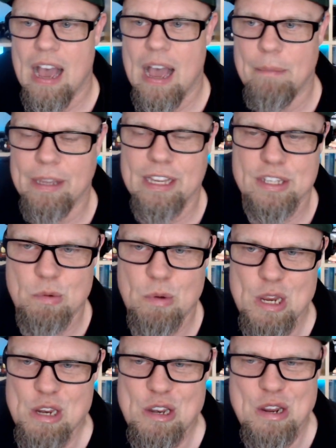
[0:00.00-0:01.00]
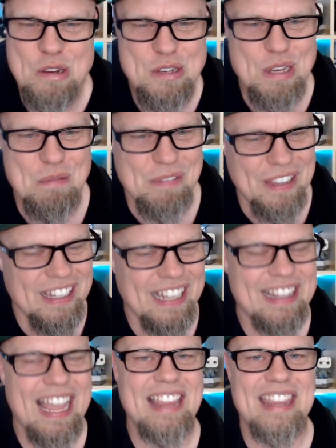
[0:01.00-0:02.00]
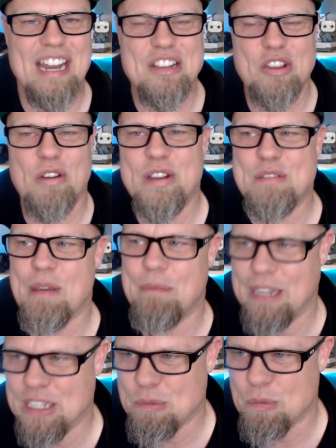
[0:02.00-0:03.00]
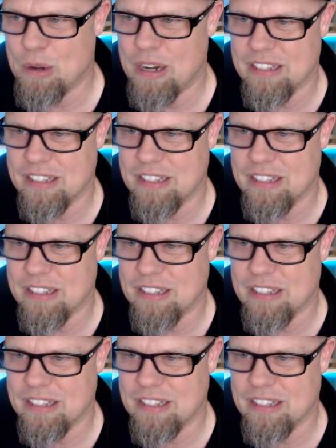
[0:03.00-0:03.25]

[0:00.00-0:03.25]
because when you do something like that, that is always my biggest worry.